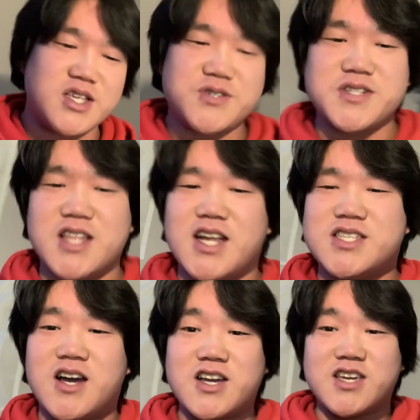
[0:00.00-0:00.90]
There's a lot of
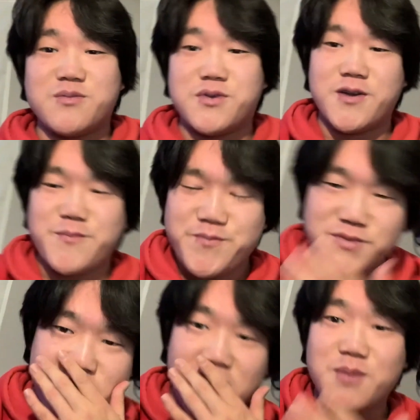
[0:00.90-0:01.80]
talking, but
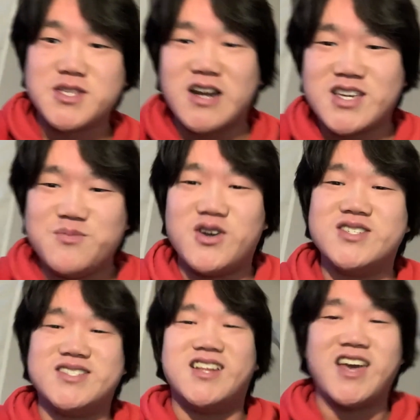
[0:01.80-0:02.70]
I'm a talky
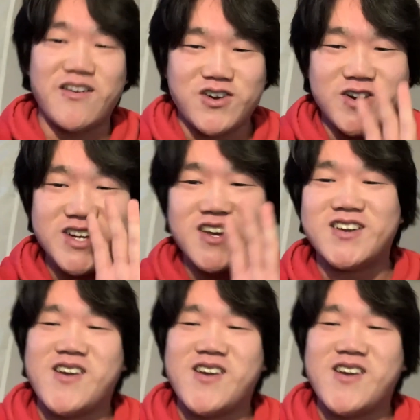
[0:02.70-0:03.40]
person. Have a great day.